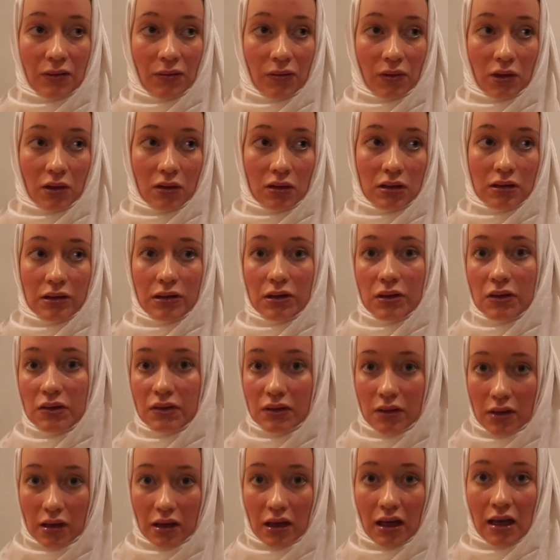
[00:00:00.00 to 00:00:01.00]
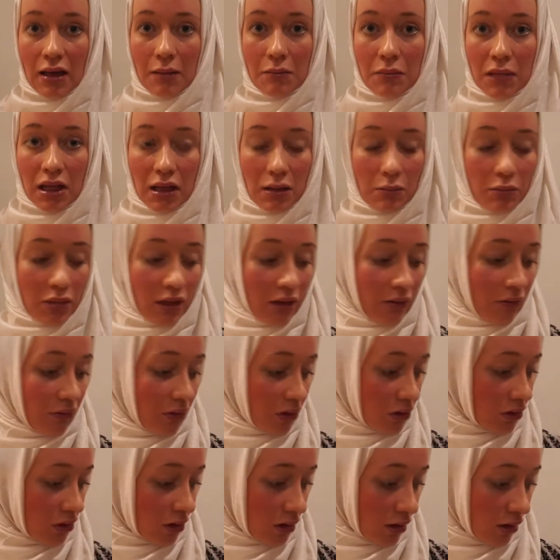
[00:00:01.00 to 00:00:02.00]
folders can be
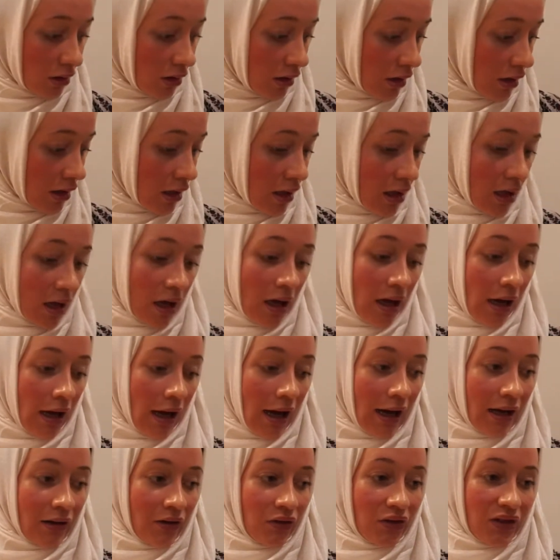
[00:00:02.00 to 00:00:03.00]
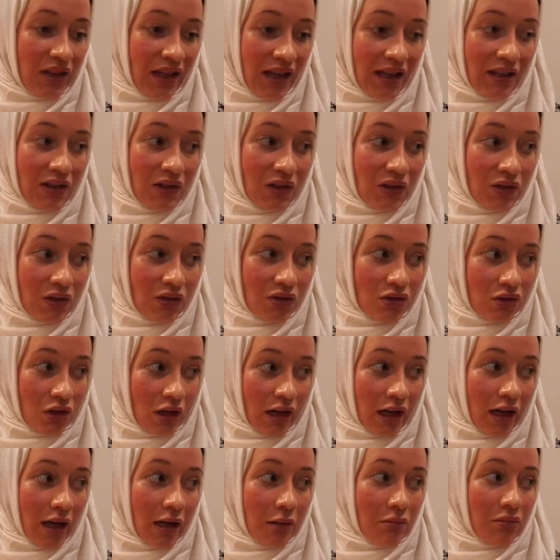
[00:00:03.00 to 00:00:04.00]
beneficial. I tend to
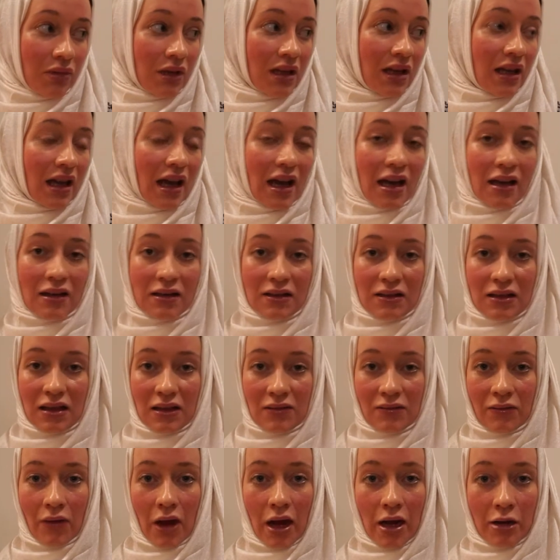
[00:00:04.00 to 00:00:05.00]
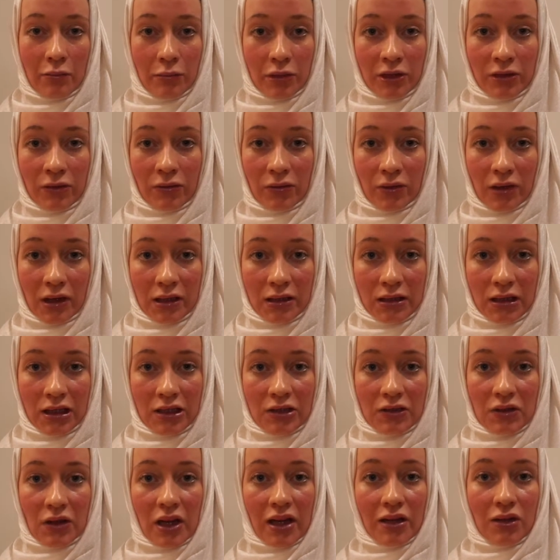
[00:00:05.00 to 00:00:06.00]
try be as environment friendly,
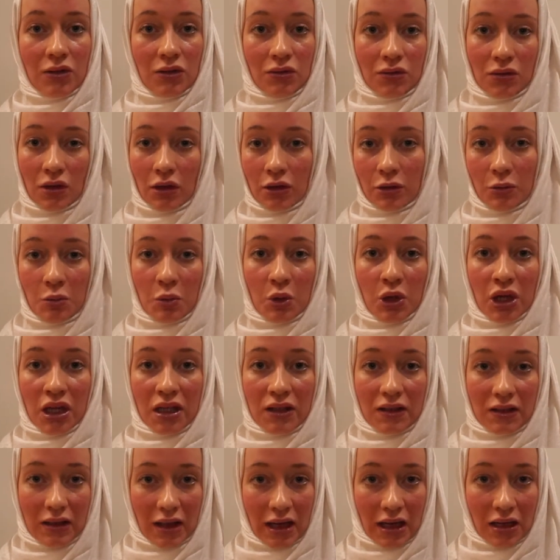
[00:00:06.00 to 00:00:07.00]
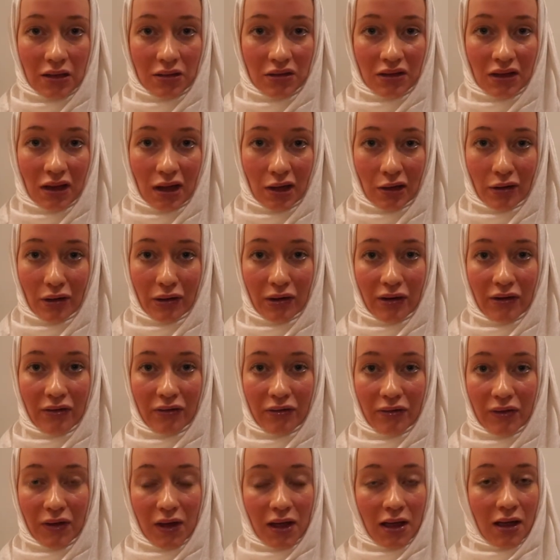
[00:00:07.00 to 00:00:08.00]
so I do not print out a lot of,
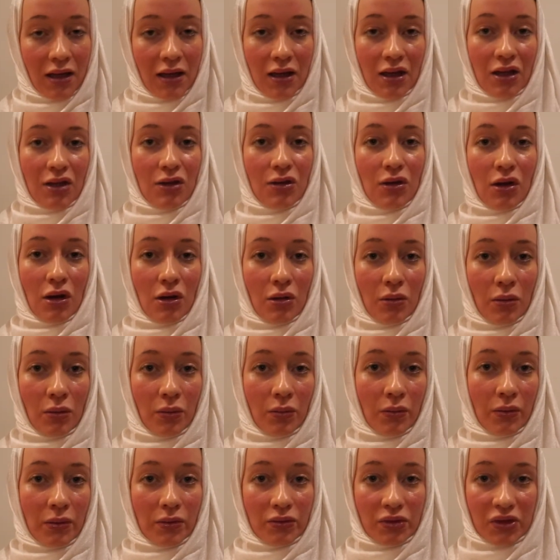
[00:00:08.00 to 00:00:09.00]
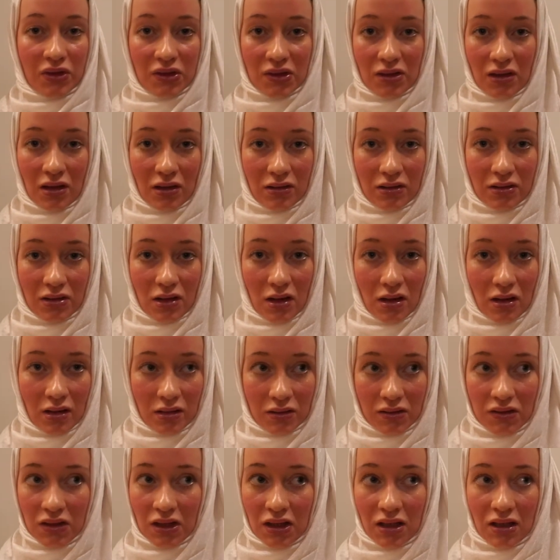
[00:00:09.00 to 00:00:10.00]
you know, research
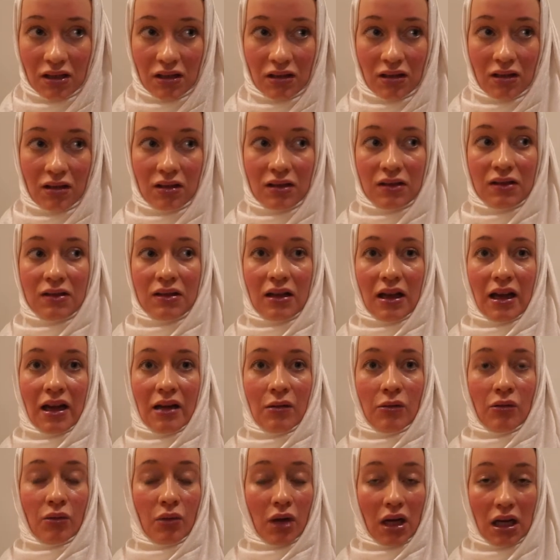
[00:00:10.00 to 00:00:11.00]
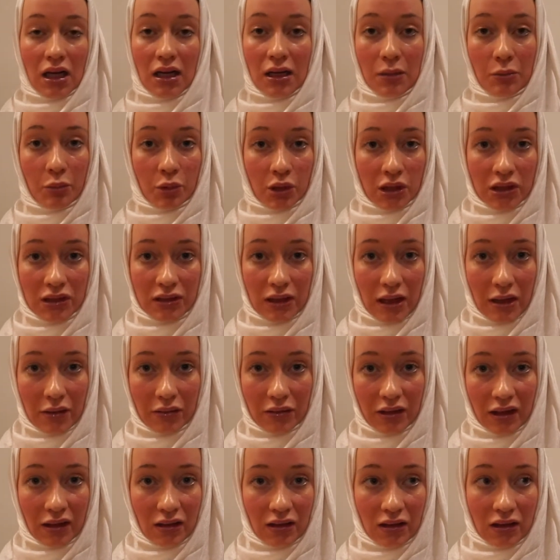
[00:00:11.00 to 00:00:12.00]
articles. I rarely print out
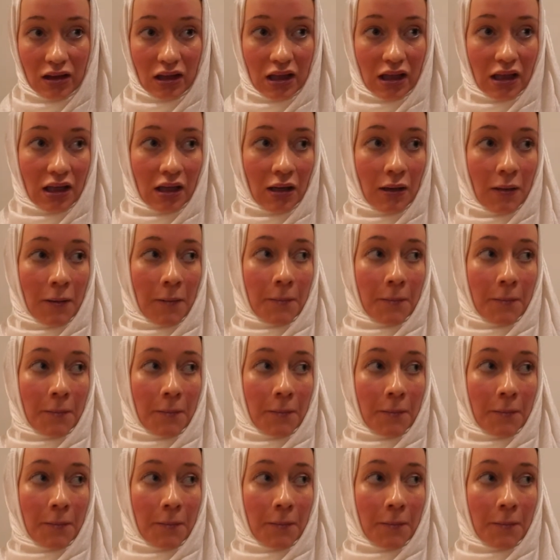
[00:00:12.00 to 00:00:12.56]
anything,